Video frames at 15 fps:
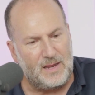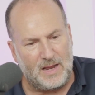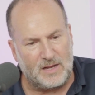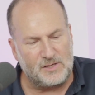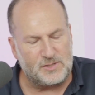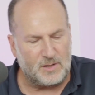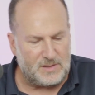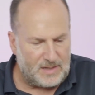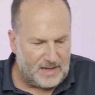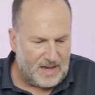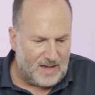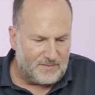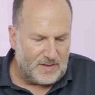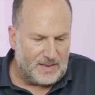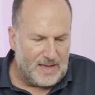And so you
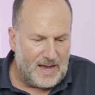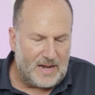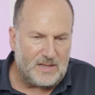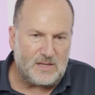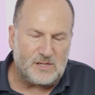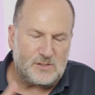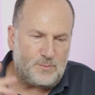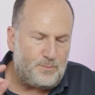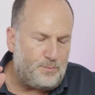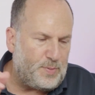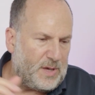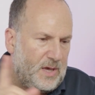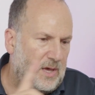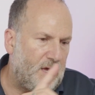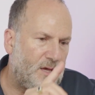have a lot of these
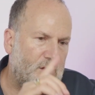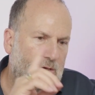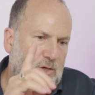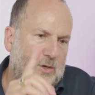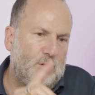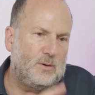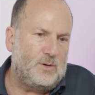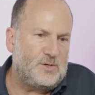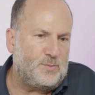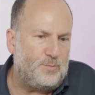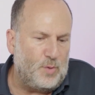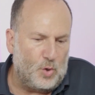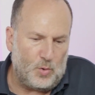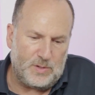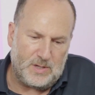big, huge
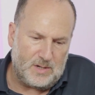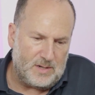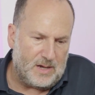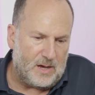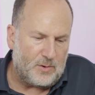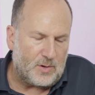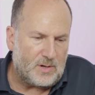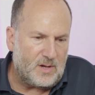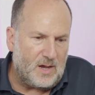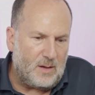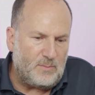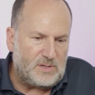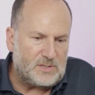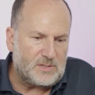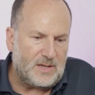billion-dollar
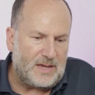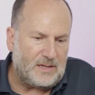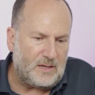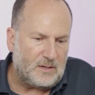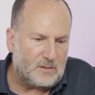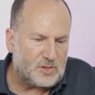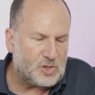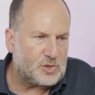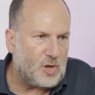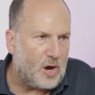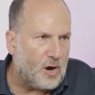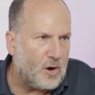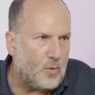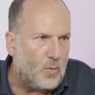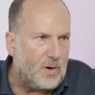companies like, you know,
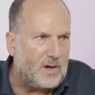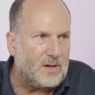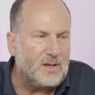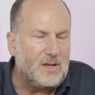Starwood